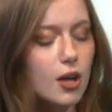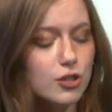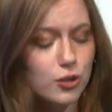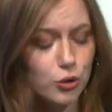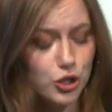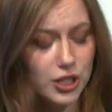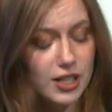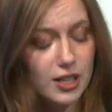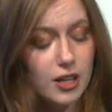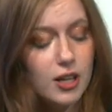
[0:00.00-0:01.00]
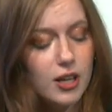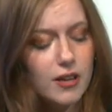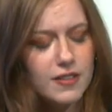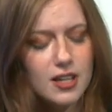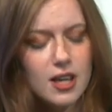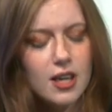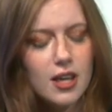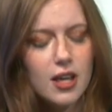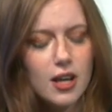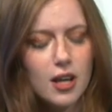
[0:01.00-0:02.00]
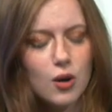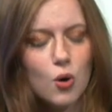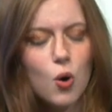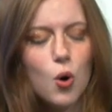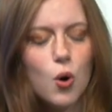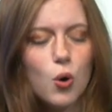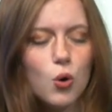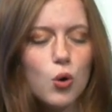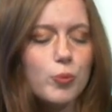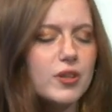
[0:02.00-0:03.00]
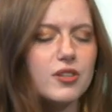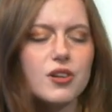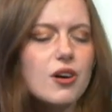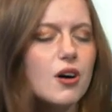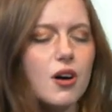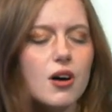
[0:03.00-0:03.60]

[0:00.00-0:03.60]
So she gives in and opens up.